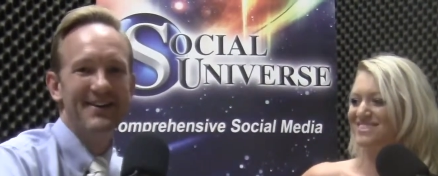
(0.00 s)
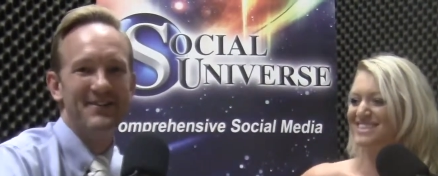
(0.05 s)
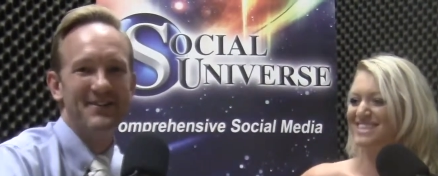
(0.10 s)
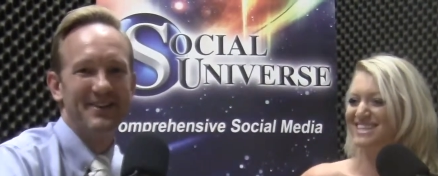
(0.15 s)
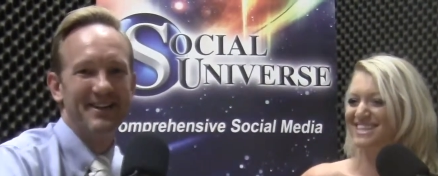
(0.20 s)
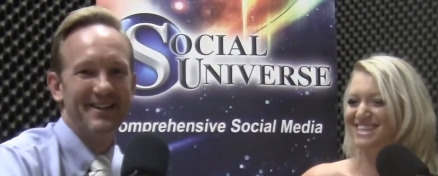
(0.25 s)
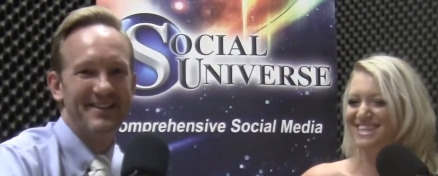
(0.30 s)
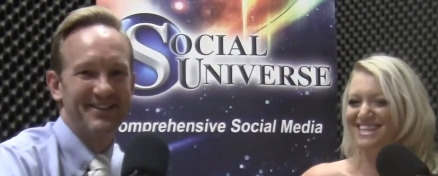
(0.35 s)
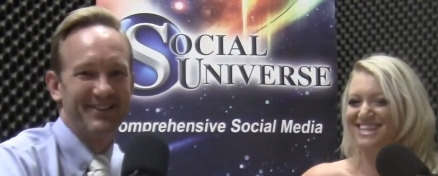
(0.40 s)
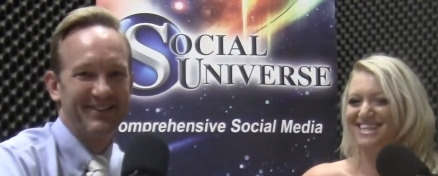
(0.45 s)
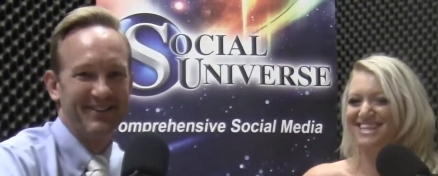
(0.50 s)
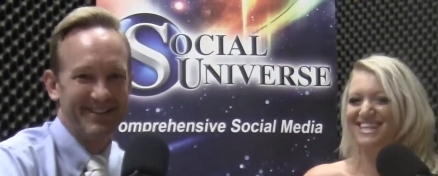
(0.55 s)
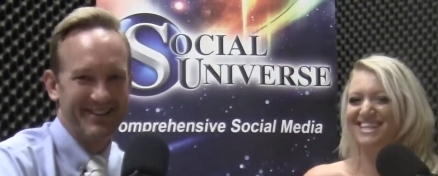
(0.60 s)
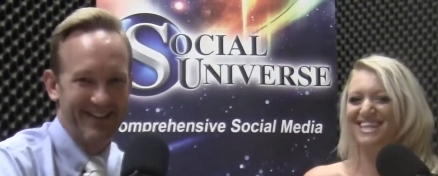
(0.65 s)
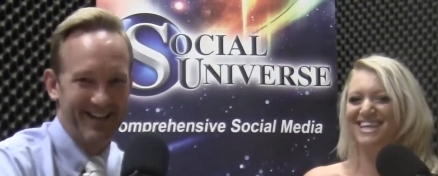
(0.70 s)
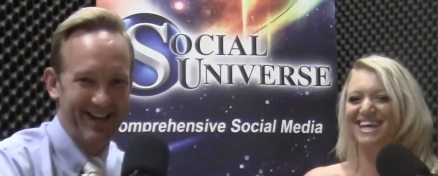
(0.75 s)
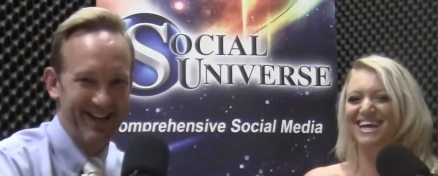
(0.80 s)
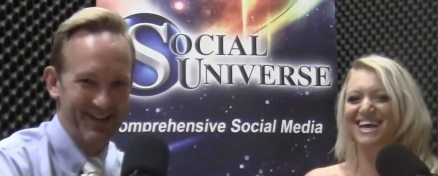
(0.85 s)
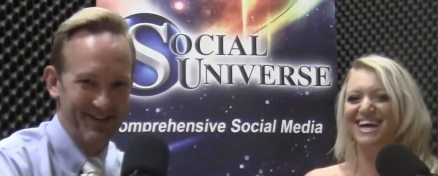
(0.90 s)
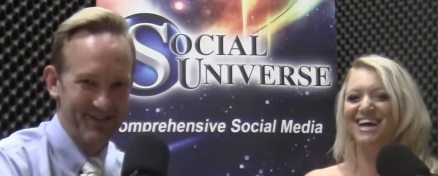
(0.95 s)
Speaker 1: which
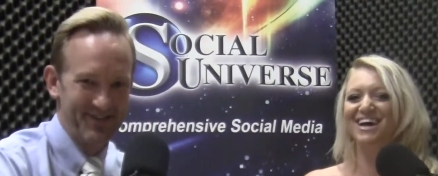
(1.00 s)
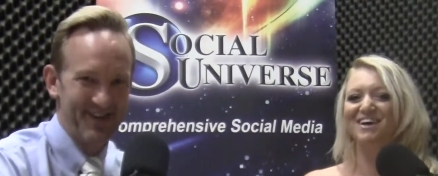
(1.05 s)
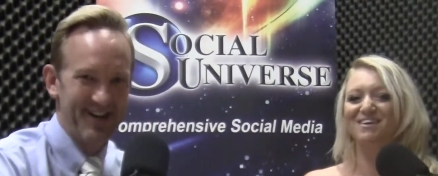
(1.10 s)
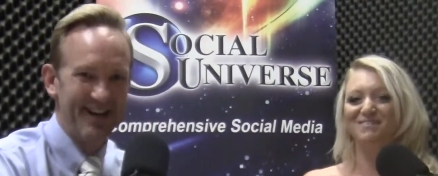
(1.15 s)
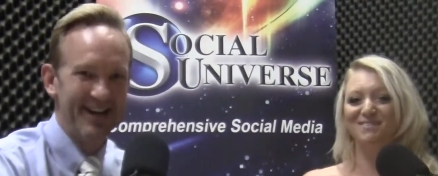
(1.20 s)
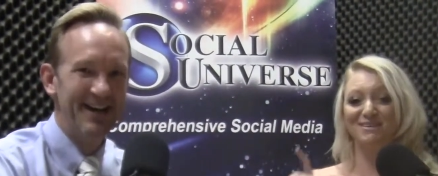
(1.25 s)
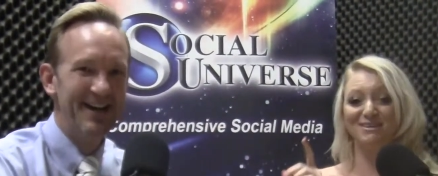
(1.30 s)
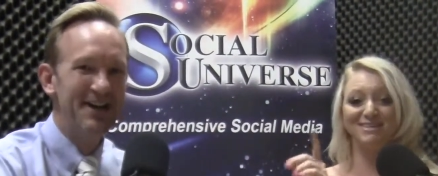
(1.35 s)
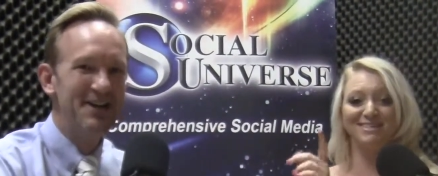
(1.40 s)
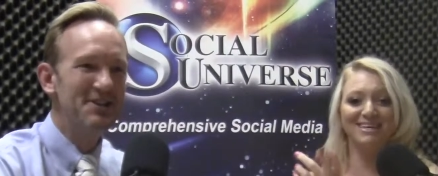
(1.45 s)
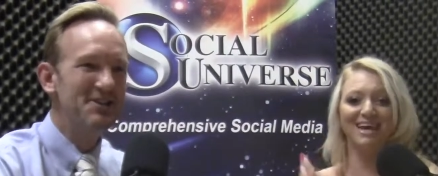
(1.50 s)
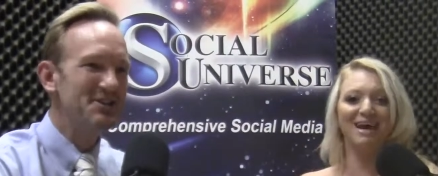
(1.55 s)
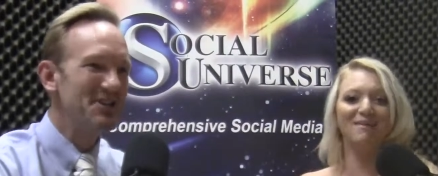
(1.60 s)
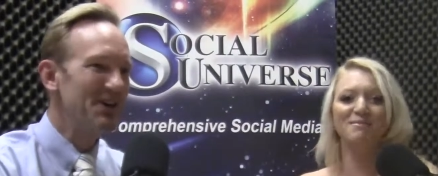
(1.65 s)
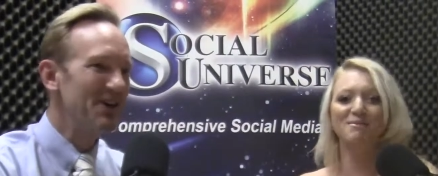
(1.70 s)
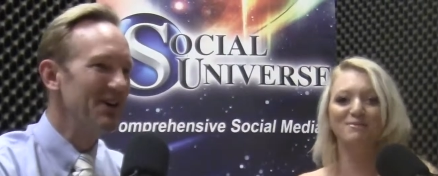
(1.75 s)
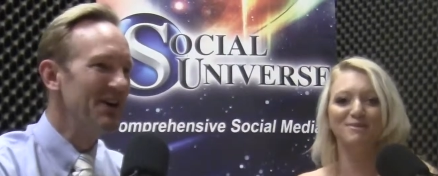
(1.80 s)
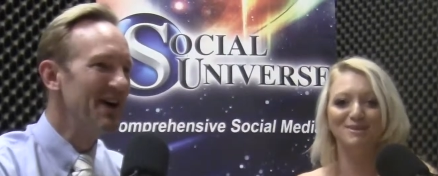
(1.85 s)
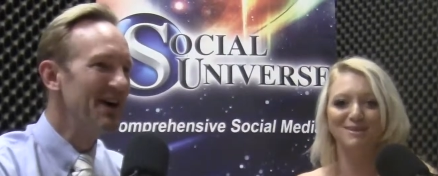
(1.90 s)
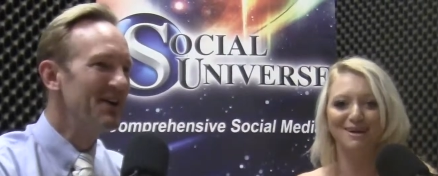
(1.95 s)
was kind of fun. First time,
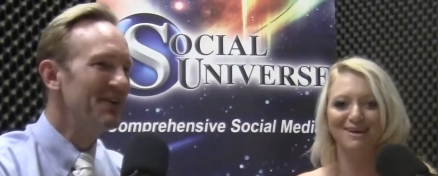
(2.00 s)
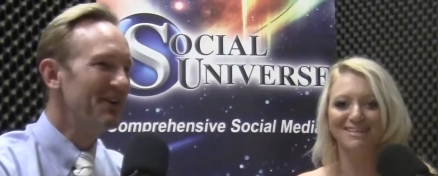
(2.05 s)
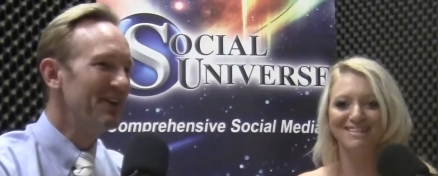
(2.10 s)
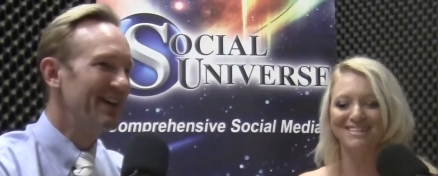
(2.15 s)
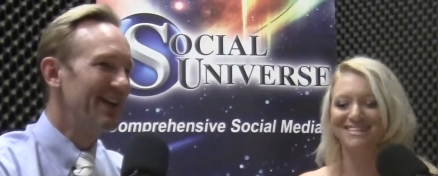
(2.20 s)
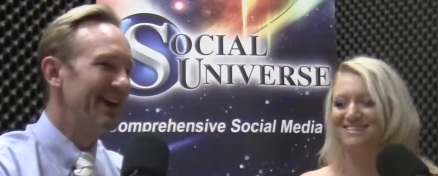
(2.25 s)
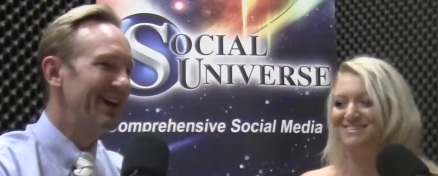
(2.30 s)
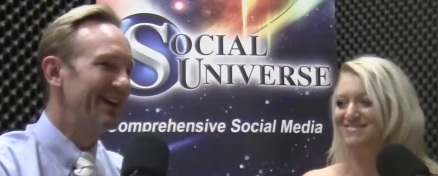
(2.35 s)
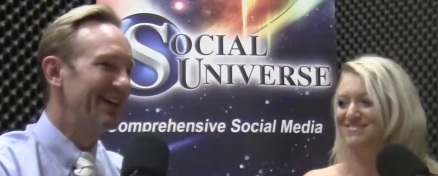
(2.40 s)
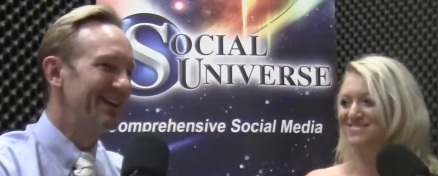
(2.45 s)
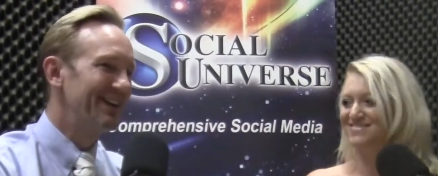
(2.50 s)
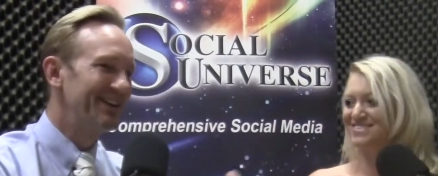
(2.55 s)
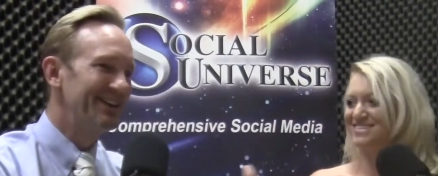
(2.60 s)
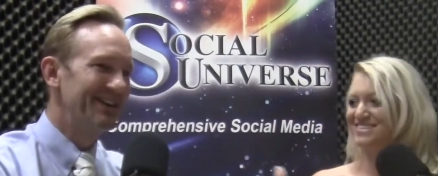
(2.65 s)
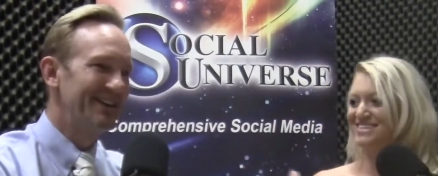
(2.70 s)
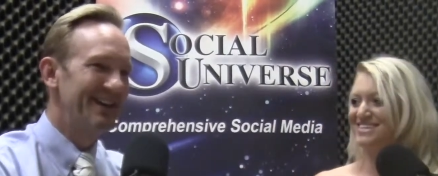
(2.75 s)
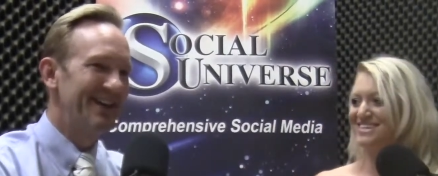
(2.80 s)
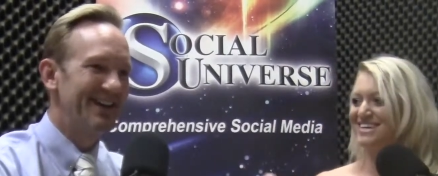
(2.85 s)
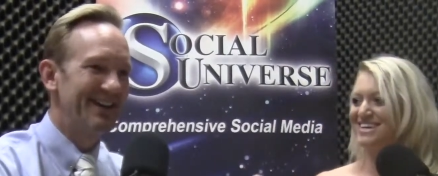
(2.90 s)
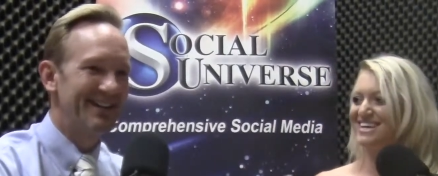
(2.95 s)
so it was awesome. We're like,
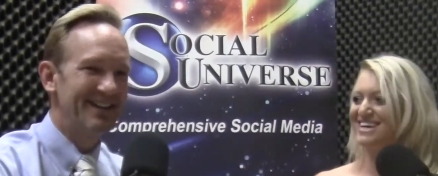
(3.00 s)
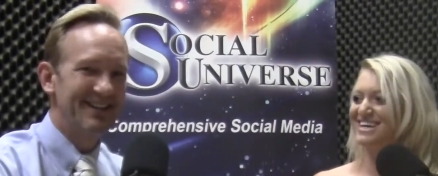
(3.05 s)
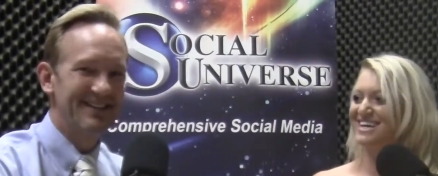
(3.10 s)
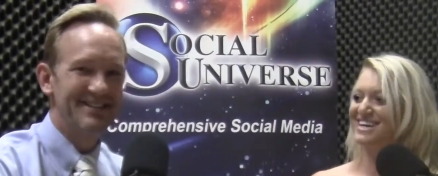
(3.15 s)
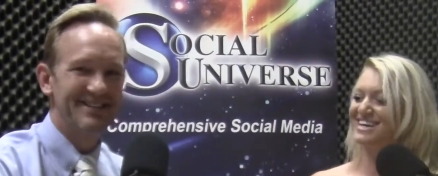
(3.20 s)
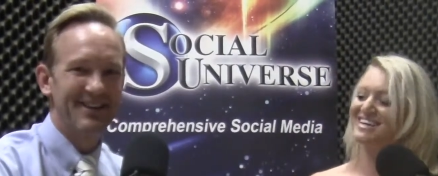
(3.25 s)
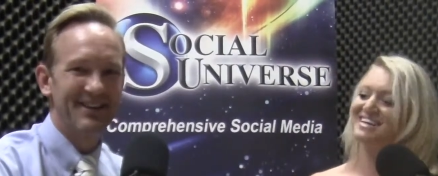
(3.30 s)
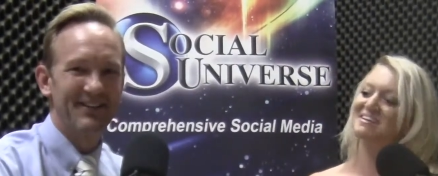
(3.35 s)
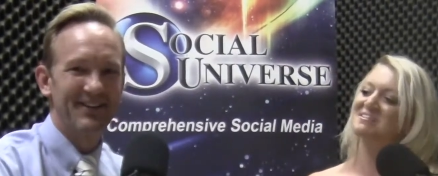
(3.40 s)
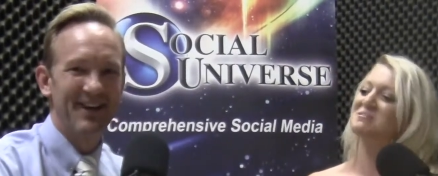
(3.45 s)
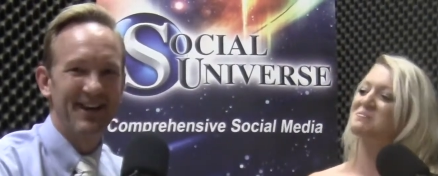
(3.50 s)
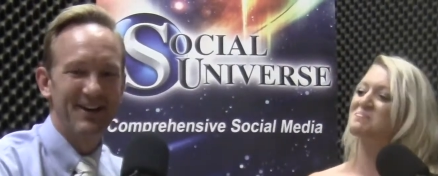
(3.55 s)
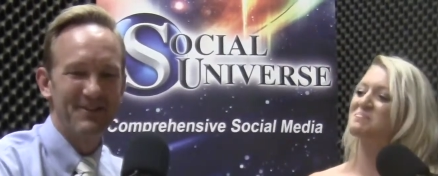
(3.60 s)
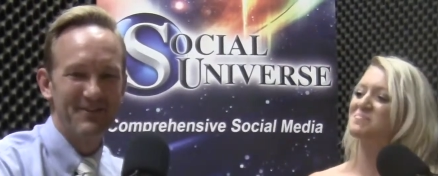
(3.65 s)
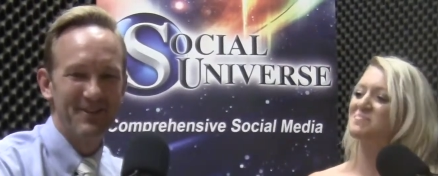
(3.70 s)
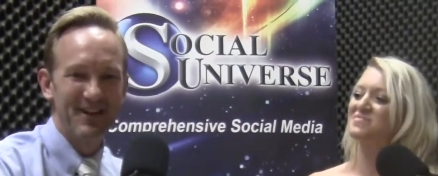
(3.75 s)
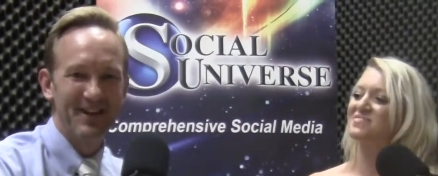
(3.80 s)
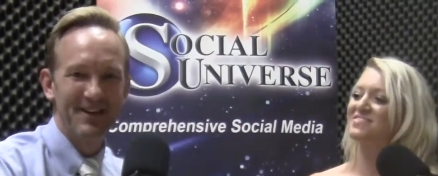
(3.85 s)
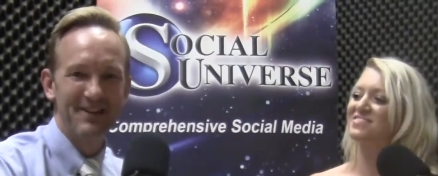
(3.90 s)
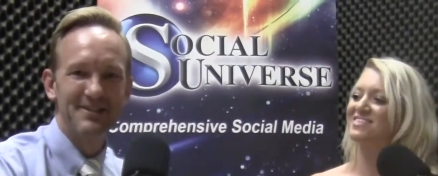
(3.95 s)
yeah, yeah, that's it. We got
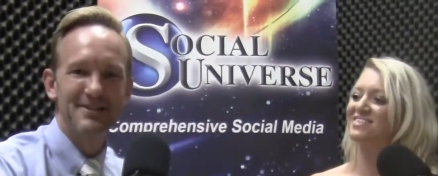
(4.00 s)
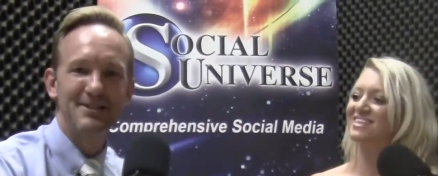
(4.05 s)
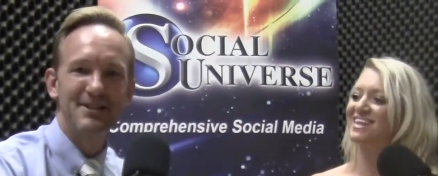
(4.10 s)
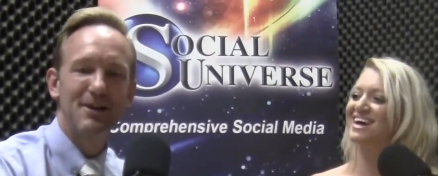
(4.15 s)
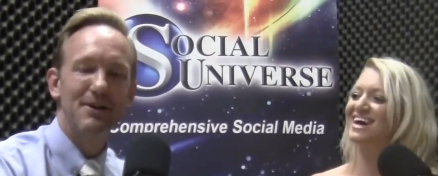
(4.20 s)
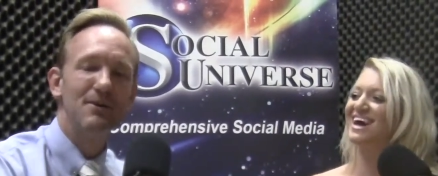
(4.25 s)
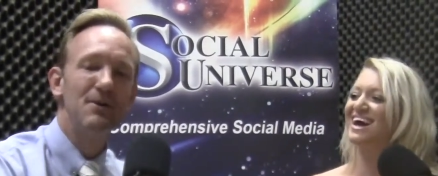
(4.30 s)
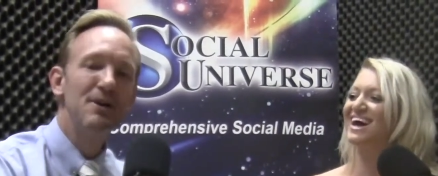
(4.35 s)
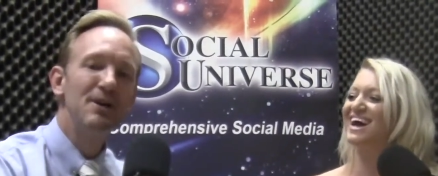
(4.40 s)
to bring on the show.